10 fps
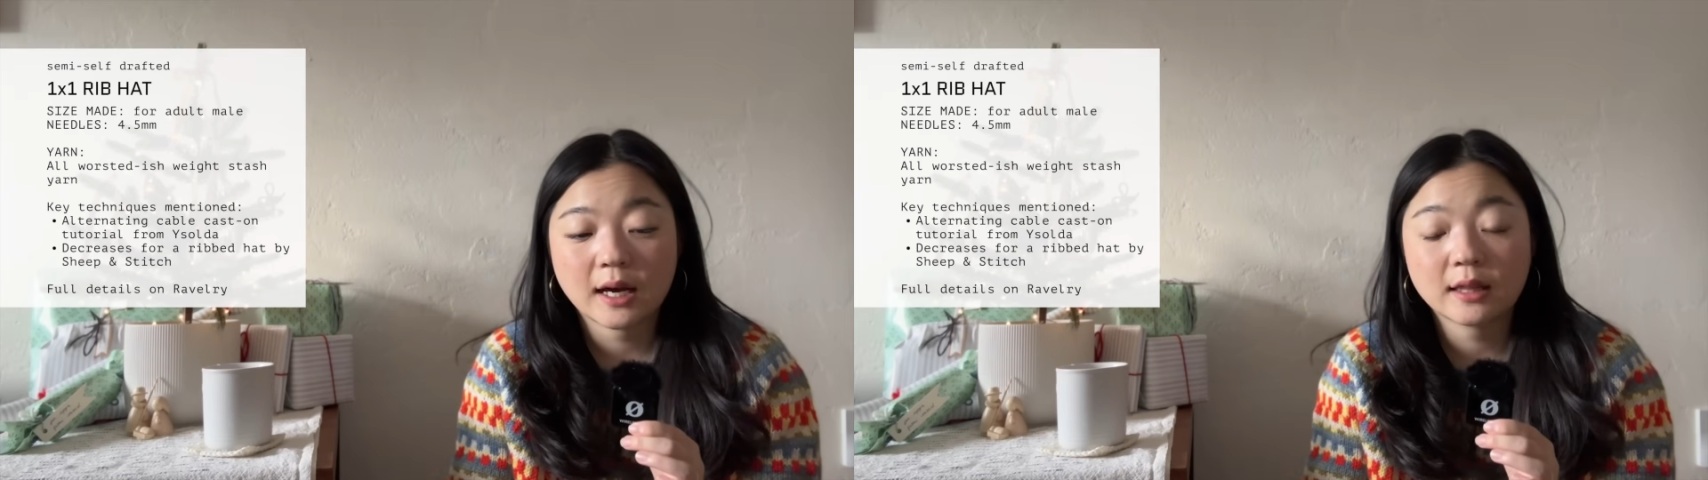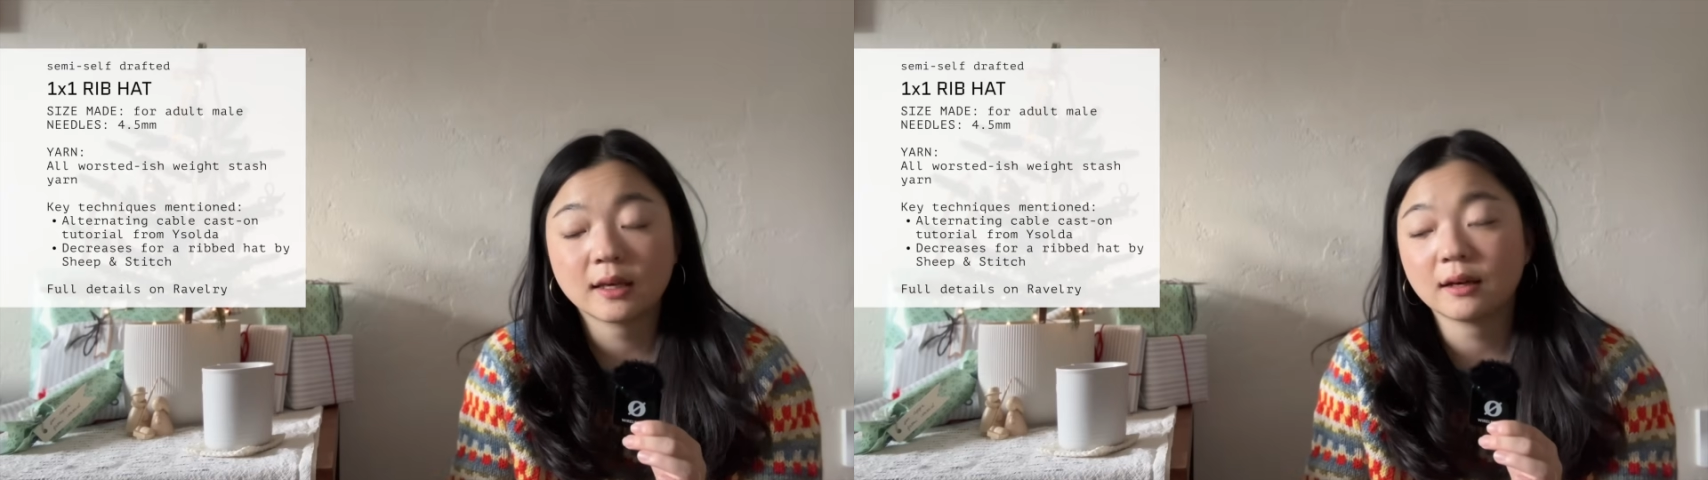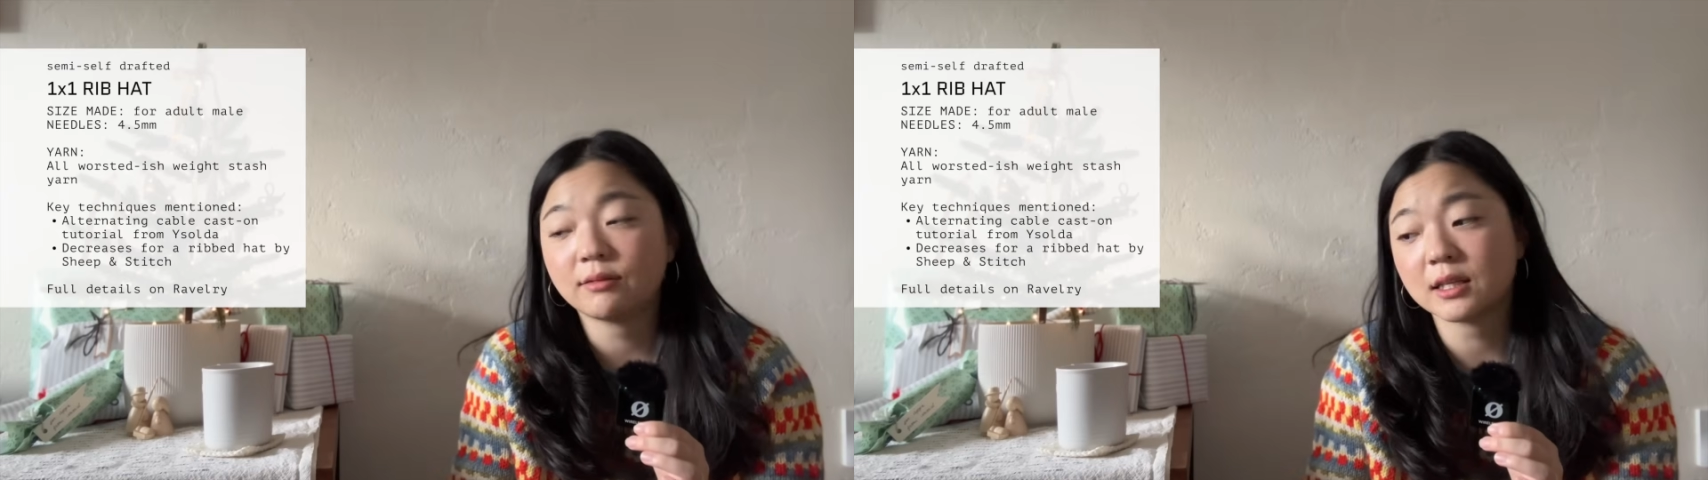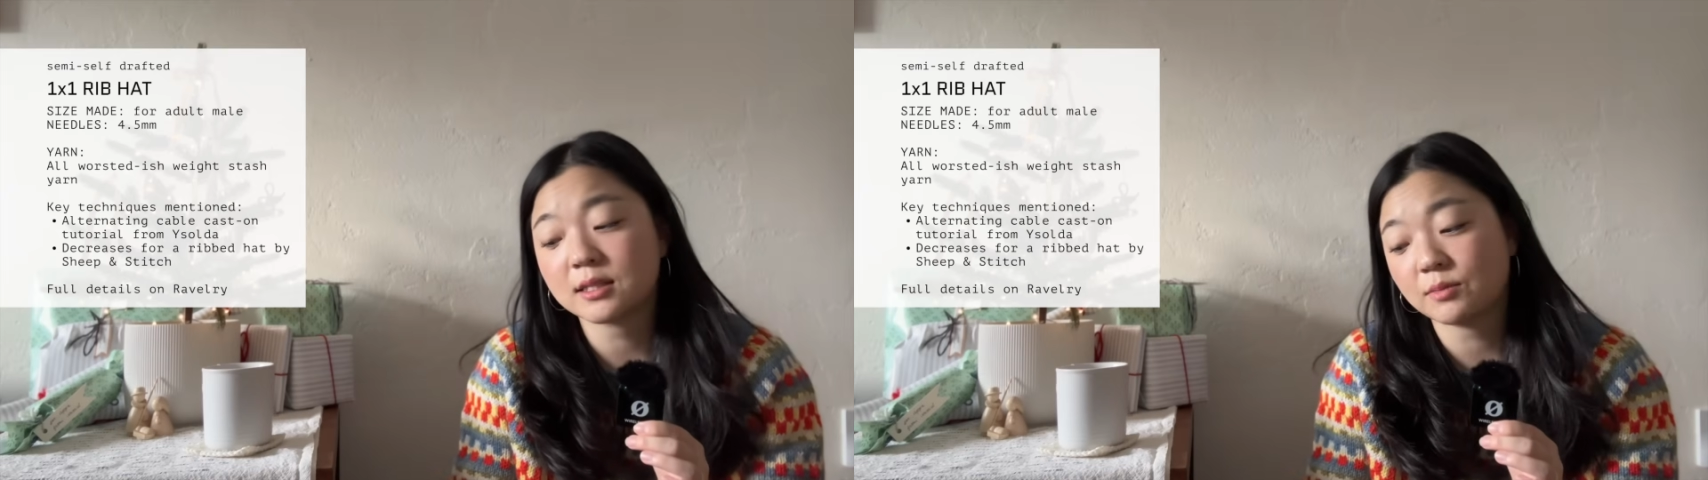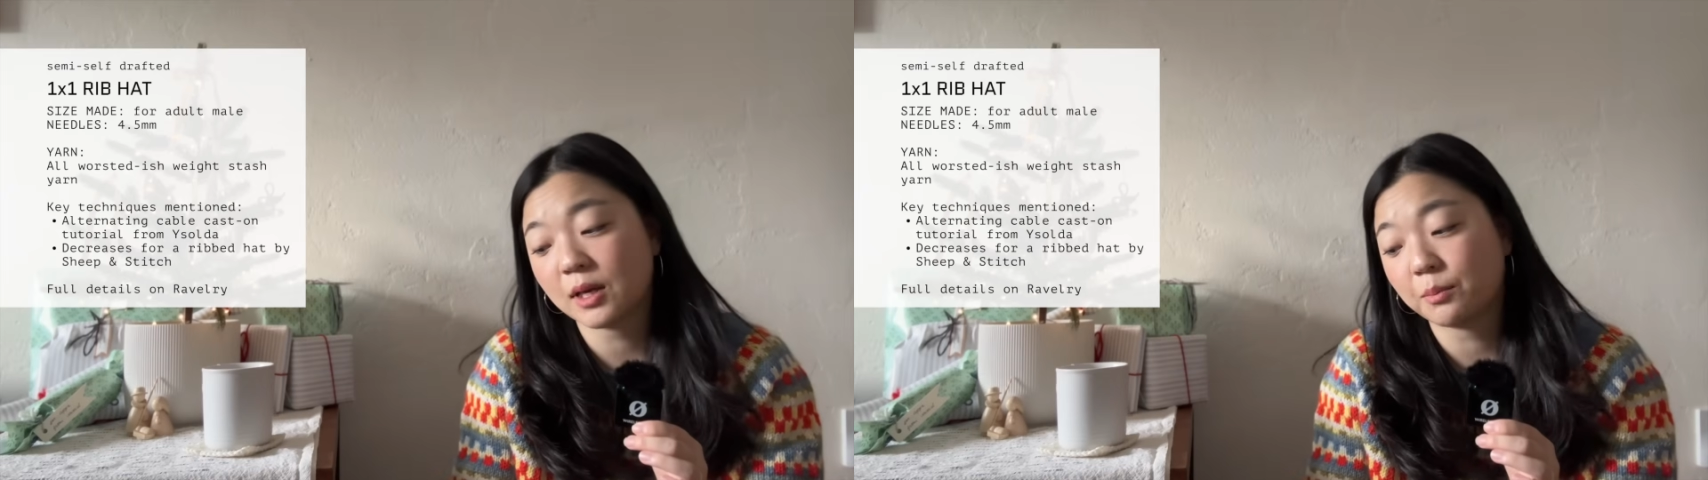I think I've had
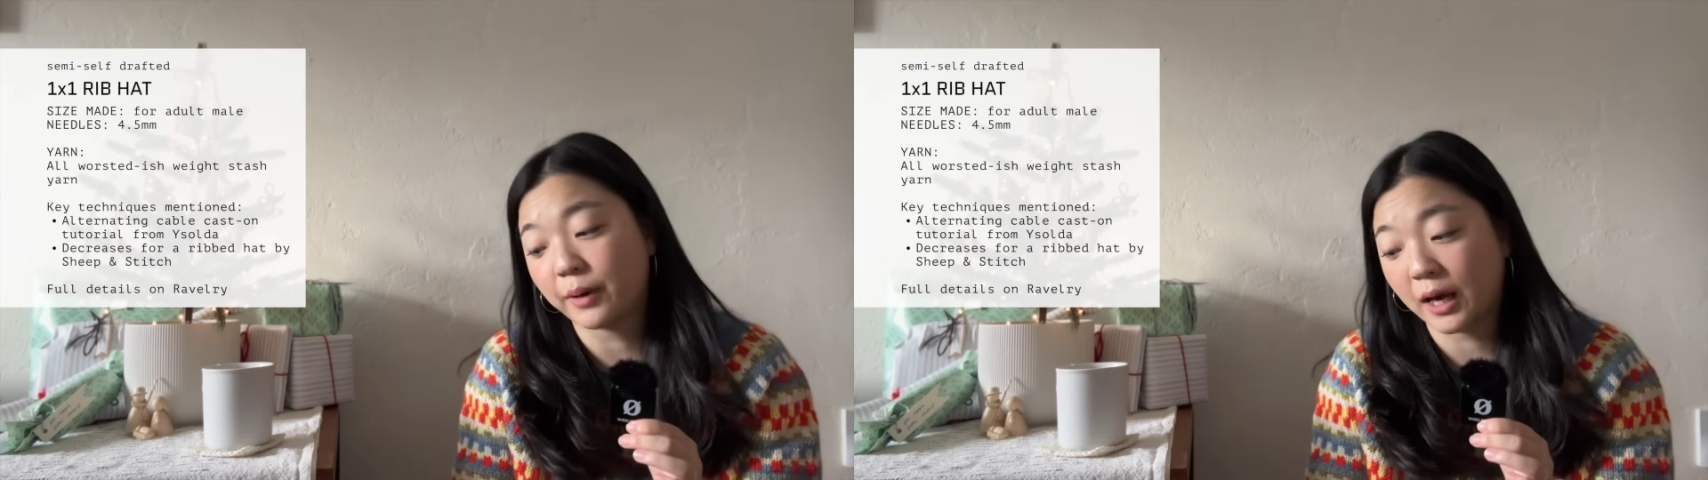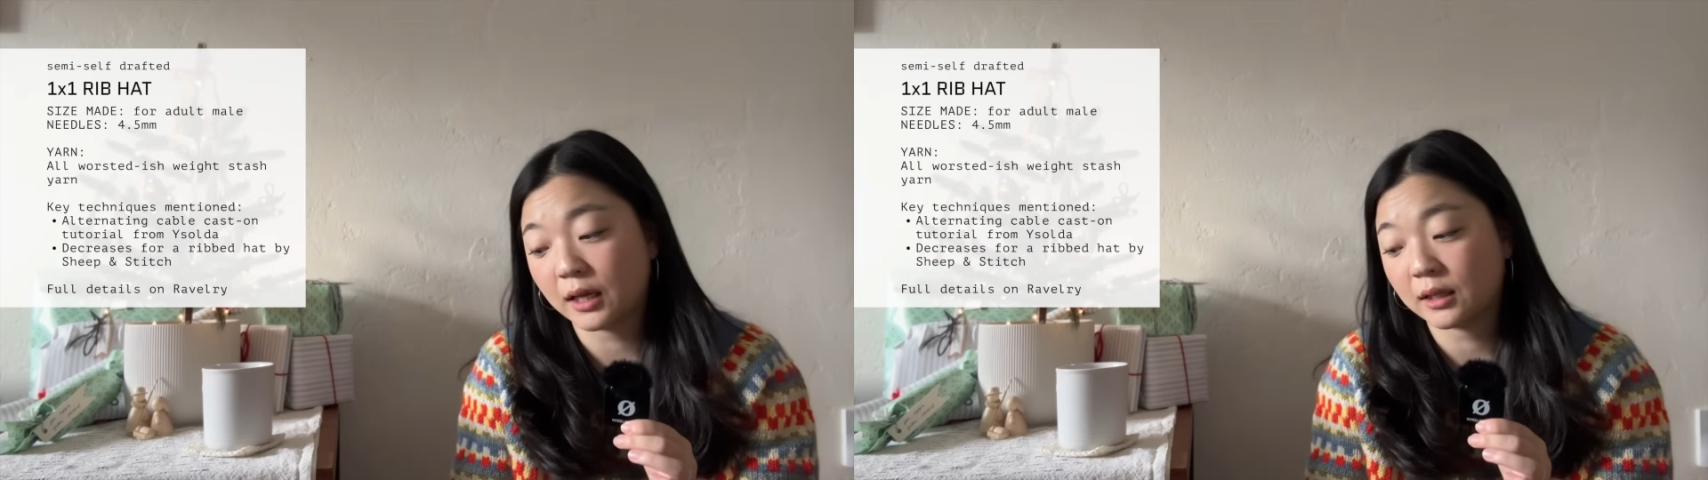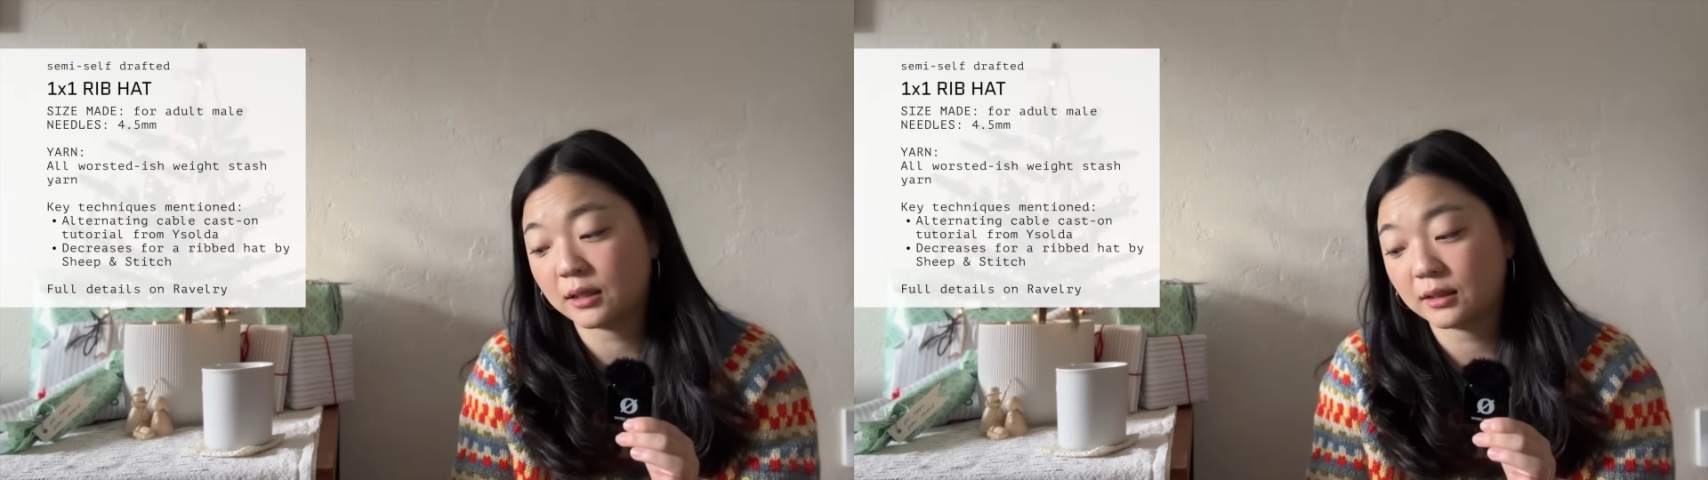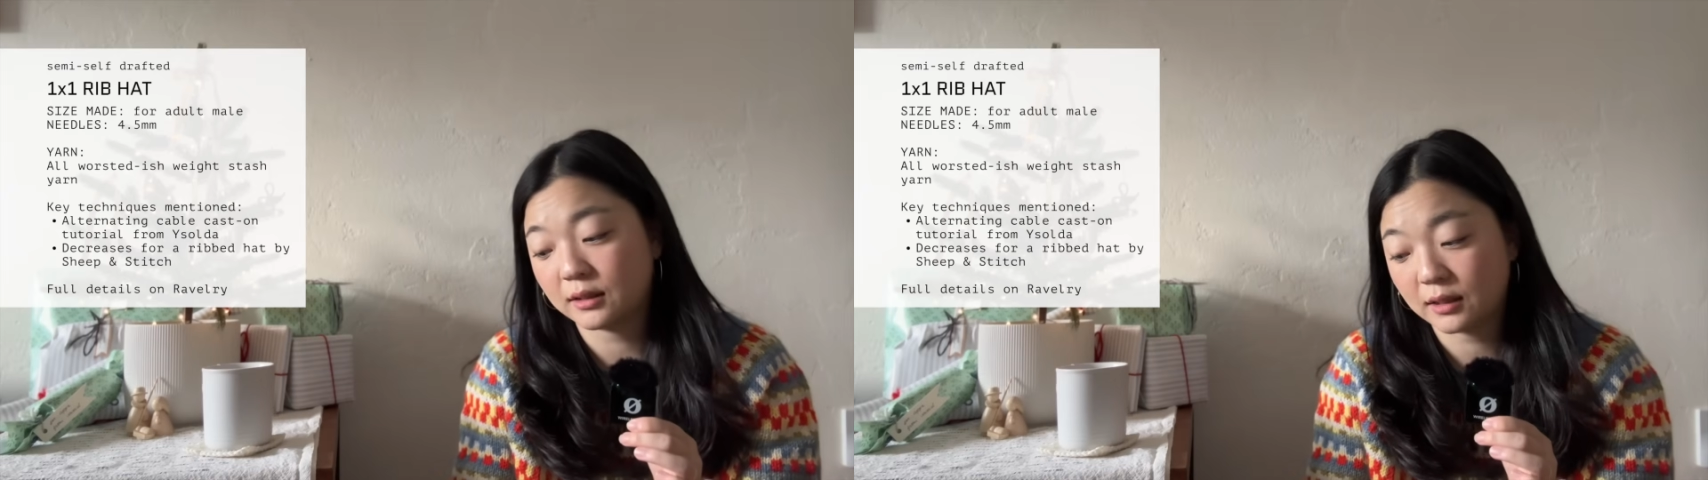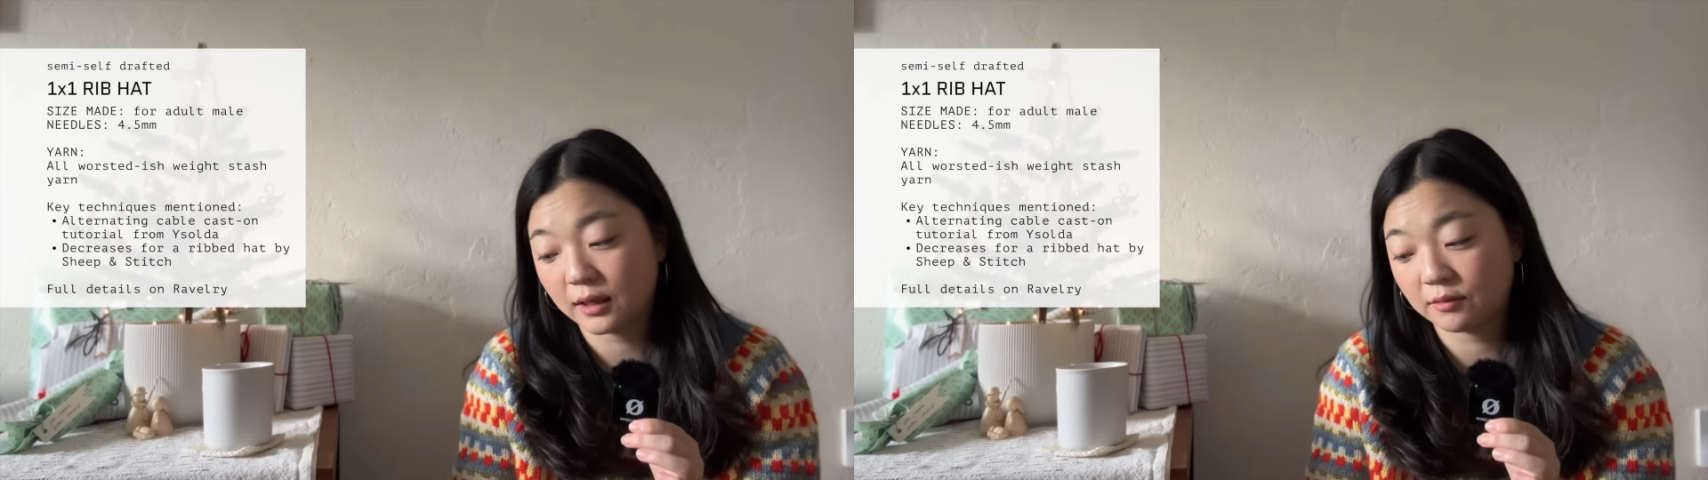some like
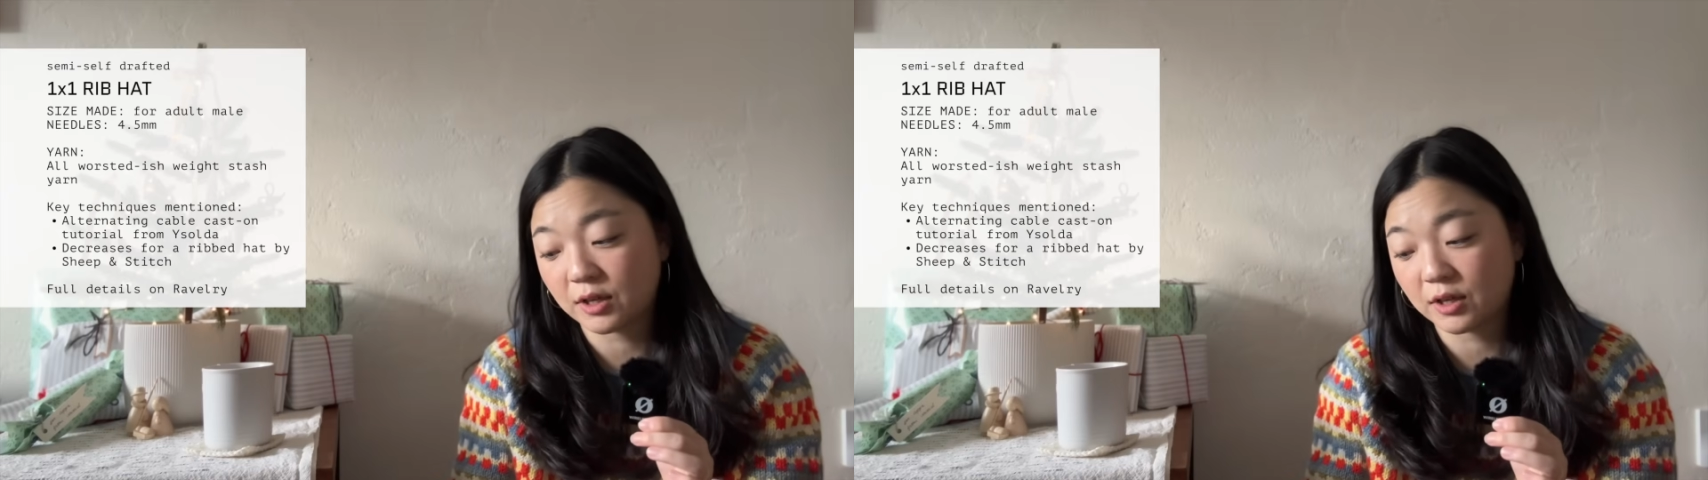I've